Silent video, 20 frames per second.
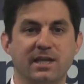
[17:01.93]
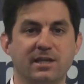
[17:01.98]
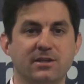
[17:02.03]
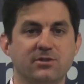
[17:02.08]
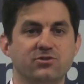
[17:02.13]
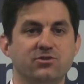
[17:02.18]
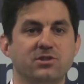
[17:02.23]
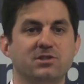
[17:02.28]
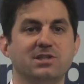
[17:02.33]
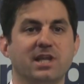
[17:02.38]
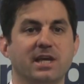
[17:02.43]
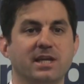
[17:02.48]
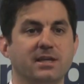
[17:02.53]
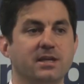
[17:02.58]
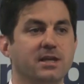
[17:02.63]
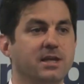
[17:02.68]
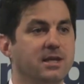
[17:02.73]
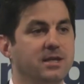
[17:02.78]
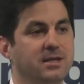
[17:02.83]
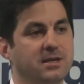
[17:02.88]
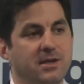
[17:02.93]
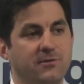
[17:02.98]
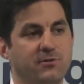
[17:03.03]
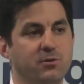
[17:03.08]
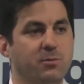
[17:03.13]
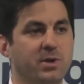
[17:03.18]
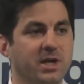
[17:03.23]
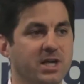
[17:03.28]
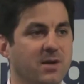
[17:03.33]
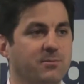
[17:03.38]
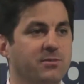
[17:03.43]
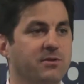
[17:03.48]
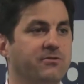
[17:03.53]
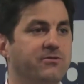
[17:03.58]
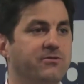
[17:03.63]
And it's just like if you pick up the